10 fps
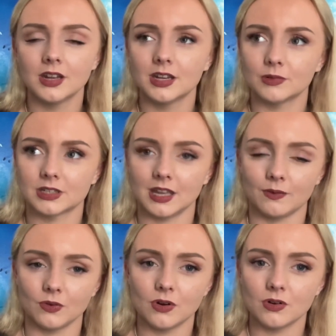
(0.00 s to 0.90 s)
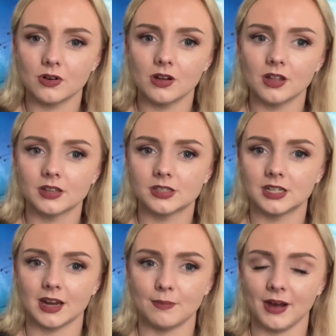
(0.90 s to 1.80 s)
Was that wrong? Did
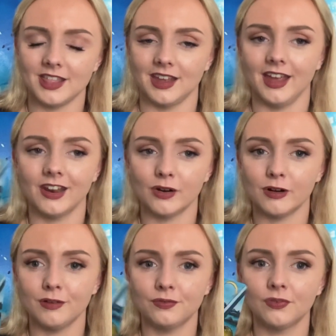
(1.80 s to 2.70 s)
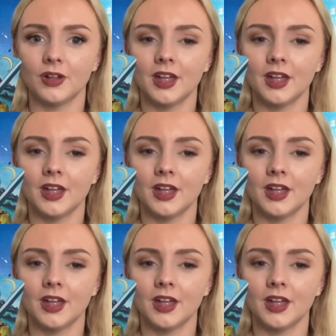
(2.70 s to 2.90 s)
I bite their head off?